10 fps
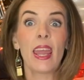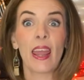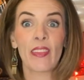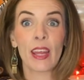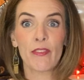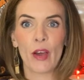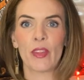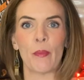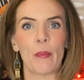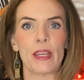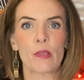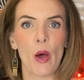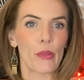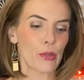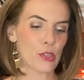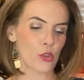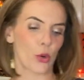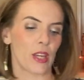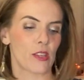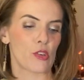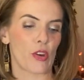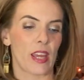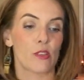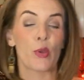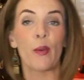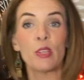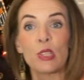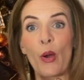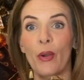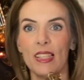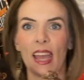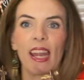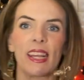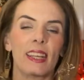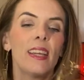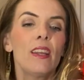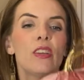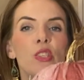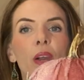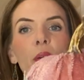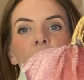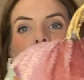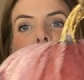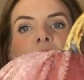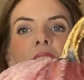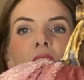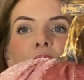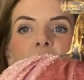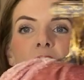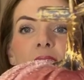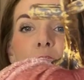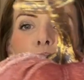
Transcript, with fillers: And then I found them at my small little store yesterday. So I was so excited. So I grabbed the little dusty